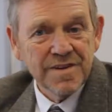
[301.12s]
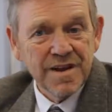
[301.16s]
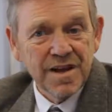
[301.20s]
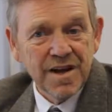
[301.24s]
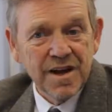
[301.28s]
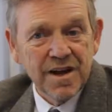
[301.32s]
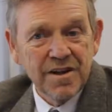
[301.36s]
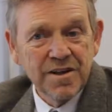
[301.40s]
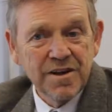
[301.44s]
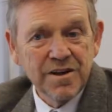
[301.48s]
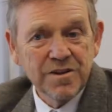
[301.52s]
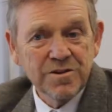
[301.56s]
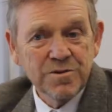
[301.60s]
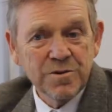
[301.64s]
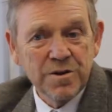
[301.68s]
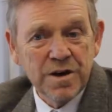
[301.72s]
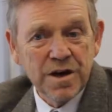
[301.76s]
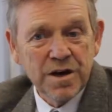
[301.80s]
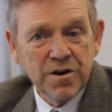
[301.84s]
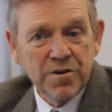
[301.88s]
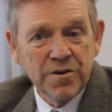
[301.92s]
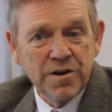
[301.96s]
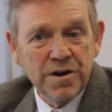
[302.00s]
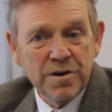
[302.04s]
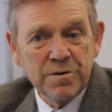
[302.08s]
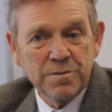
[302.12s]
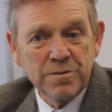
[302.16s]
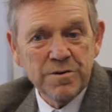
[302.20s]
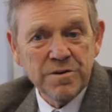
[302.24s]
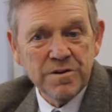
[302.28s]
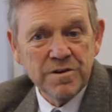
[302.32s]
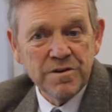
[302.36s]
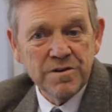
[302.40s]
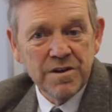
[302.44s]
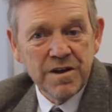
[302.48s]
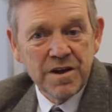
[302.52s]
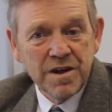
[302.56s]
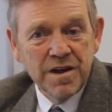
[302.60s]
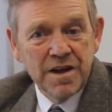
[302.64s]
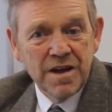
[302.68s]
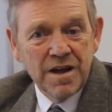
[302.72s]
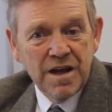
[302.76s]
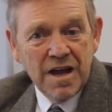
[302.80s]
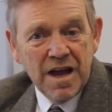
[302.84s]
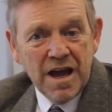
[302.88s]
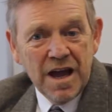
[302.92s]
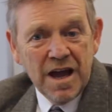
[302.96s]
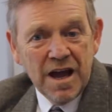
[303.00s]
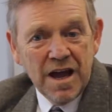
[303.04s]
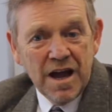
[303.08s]
I think it's quite credible.
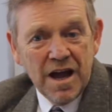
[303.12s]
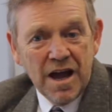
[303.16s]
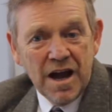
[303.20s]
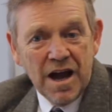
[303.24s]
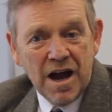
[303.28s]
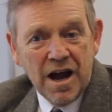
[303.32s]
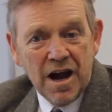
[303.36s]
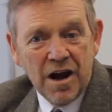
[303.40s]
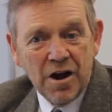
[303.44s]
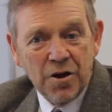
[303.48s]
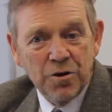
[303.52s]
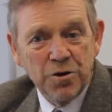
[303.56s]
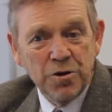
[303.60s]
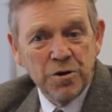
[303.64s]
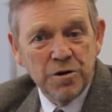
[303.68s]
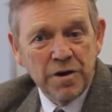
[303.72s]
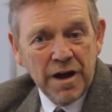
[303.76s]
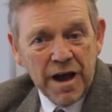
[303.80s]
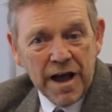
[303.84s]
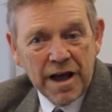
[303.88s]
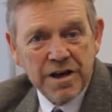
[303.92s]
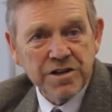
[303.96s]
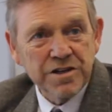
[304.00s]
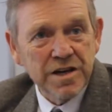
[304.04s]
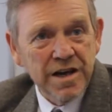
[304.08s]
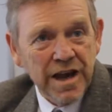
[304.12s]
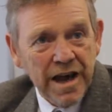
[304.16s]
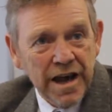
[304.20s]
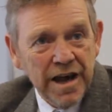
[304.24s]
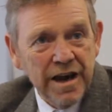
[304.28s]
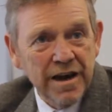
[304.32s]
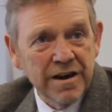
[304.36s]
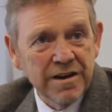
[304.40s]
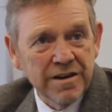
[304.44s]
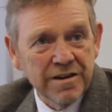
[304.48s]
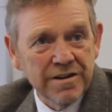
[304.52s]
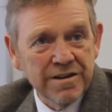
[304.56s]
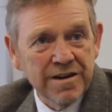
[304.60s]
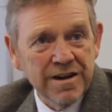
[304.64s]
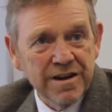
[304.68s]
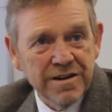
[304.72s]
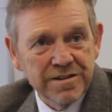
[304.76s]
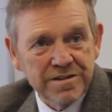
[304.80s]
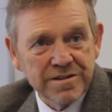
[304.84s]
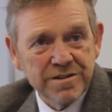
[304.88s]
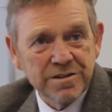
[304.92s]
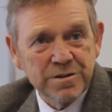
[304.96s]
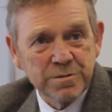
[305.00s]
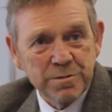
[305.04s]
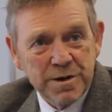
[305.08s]
how you actually handled that and
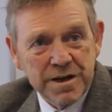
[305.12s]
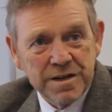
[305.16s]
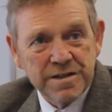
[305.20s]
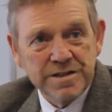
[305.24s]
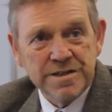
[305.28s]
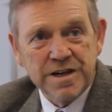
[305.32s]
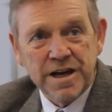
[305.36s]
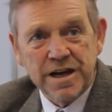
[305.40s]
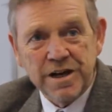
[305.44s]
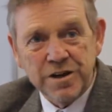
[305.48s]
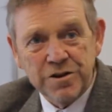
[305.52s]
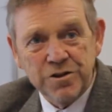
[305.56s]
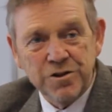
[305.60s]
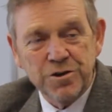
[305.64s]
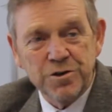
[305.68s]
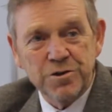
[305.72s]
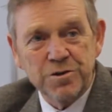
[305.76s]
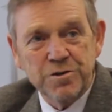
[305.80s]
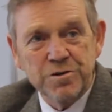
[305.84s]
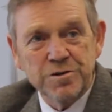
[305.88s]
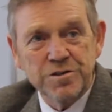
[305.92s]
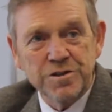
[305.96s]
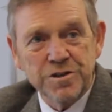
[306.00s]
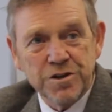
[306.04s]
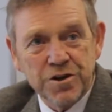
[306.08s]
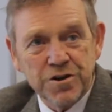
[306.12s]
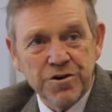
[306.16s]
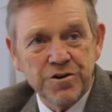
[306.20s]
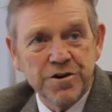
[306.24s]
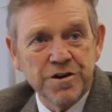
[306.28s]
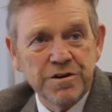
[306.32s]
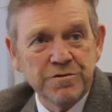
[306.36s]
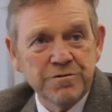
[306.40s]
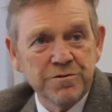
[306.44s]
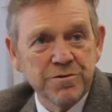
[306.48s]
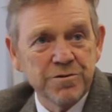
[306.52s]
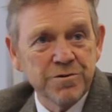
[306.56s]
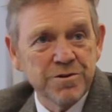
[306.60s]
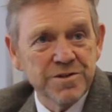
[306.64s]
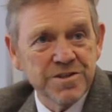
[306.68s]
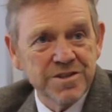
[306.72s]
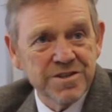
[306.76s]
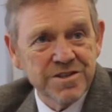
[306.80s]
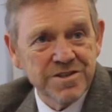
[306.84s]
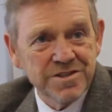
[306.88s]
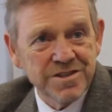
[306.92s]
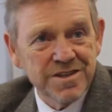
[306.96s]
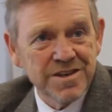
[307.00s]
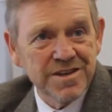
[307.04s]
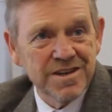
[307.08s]
still maintained your security
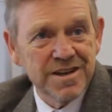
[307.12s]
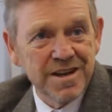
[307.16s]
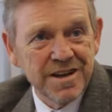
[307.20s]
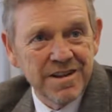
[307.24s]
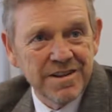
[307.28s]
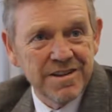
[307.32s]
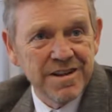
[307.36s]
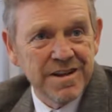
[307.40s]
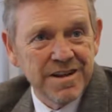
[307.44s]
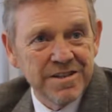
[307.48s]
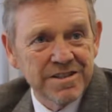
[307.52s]
forces and things